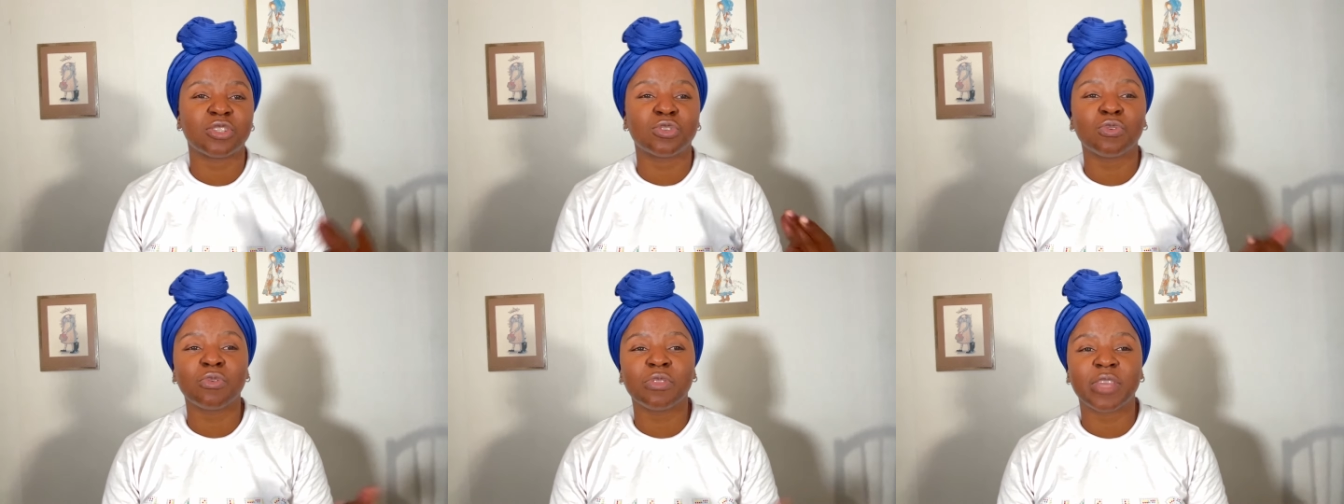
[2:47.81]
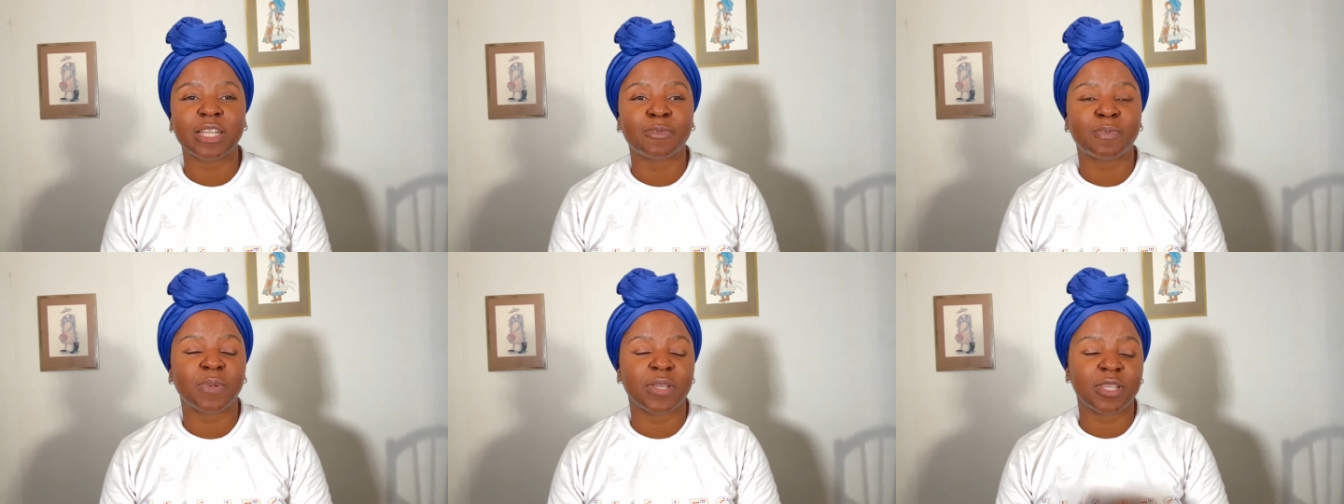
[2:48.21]
to
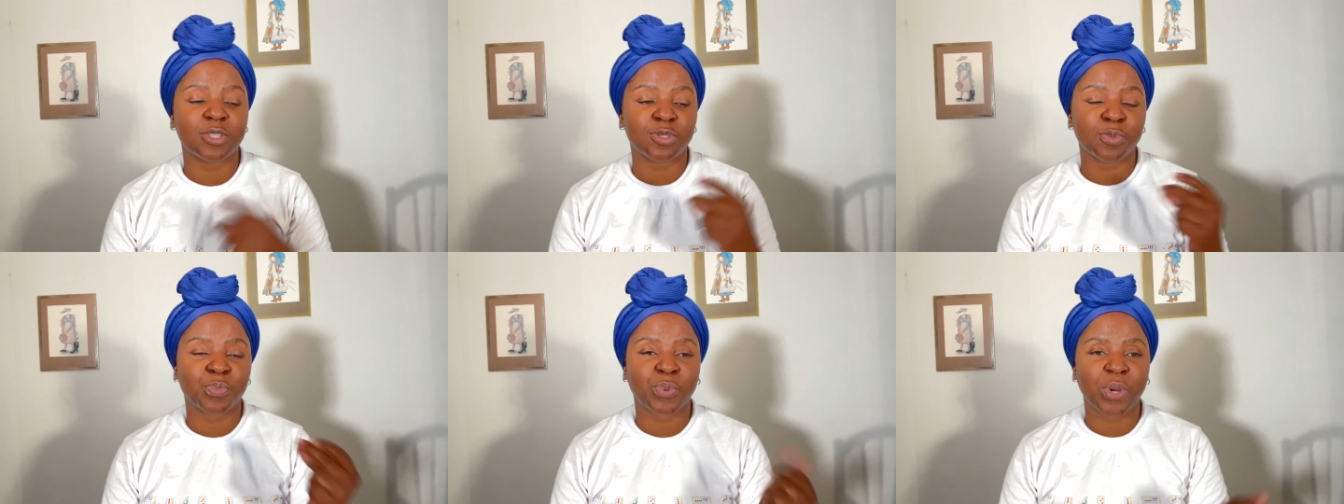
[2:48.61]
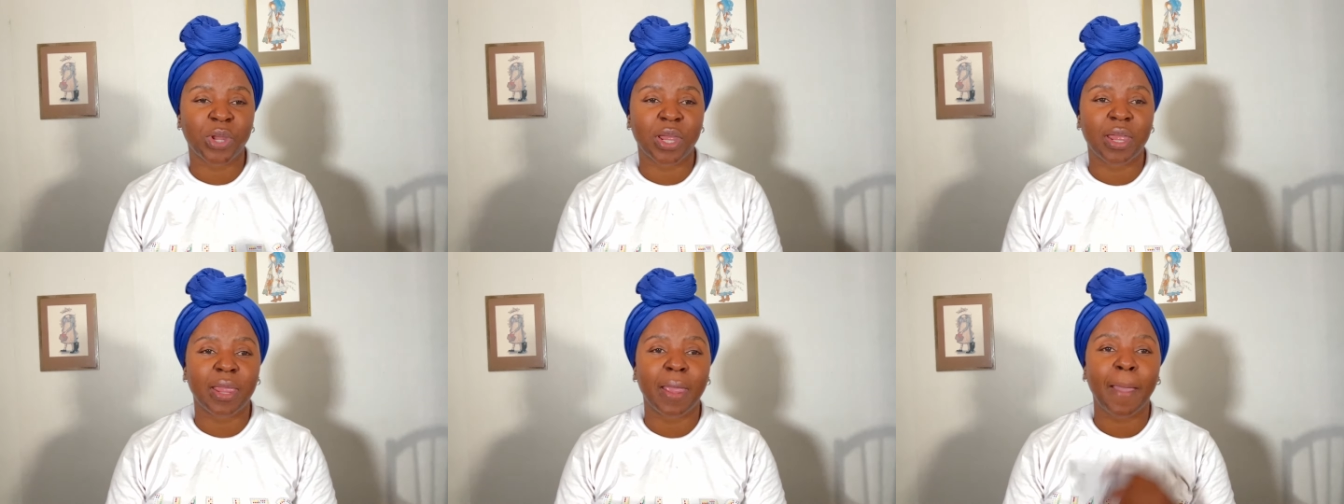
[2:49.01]
that place to
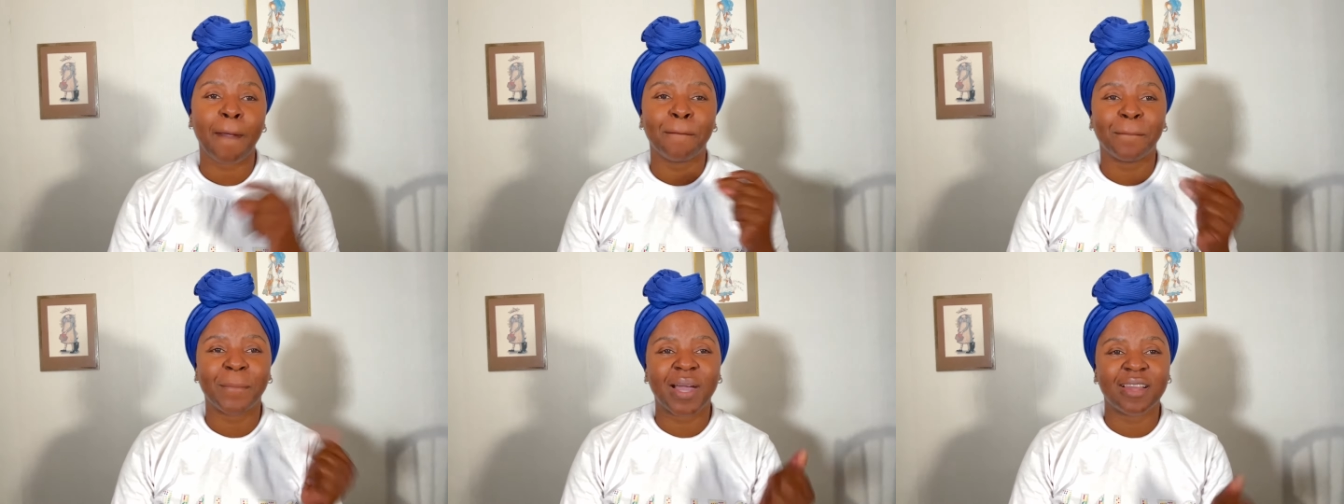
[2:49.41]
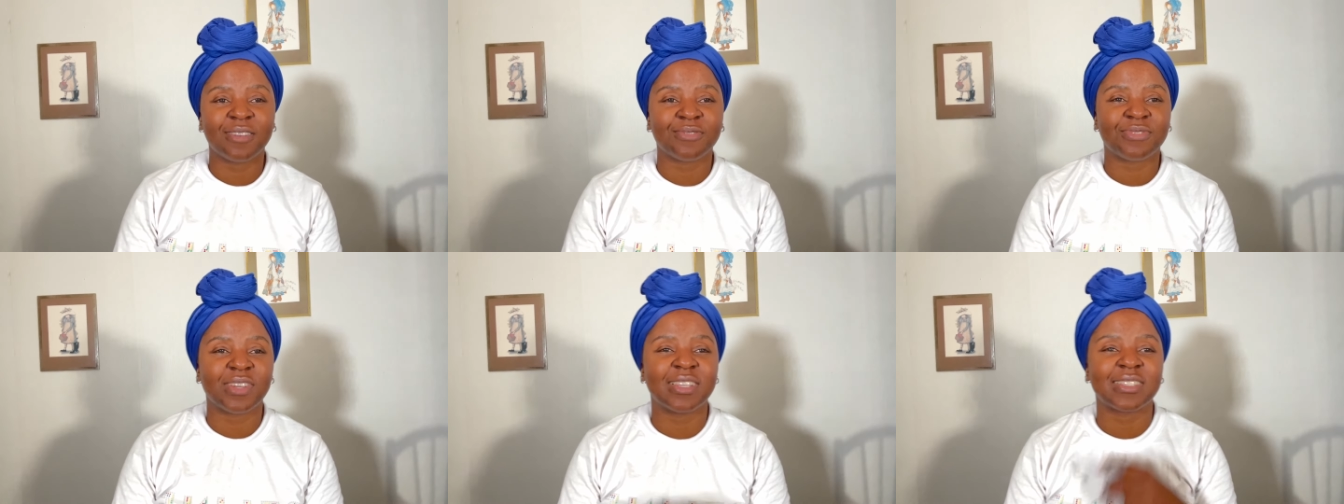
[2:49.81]
pray,
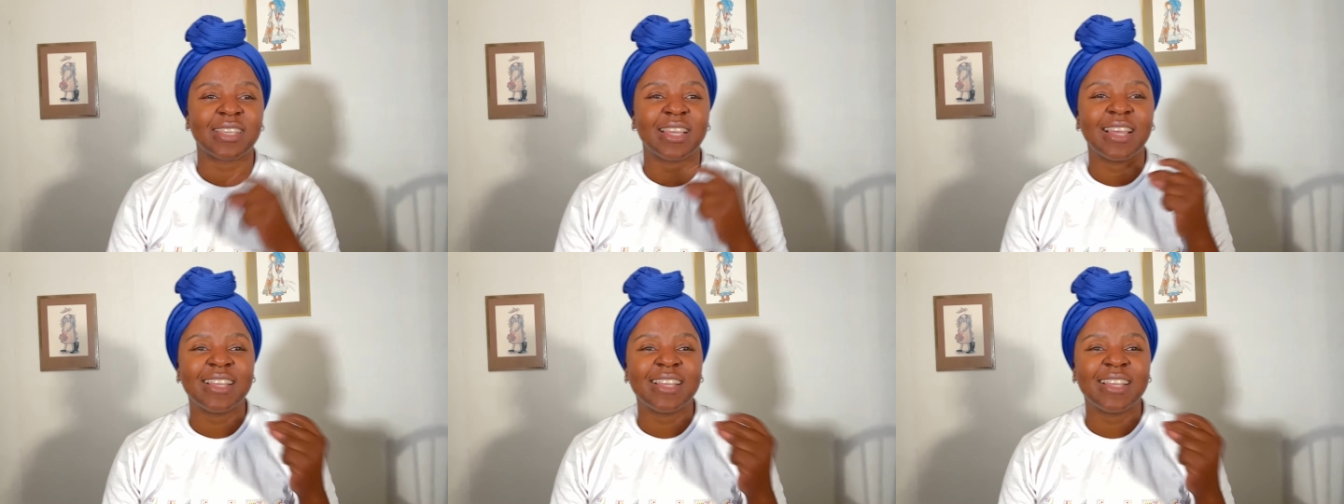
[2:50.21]
manifest,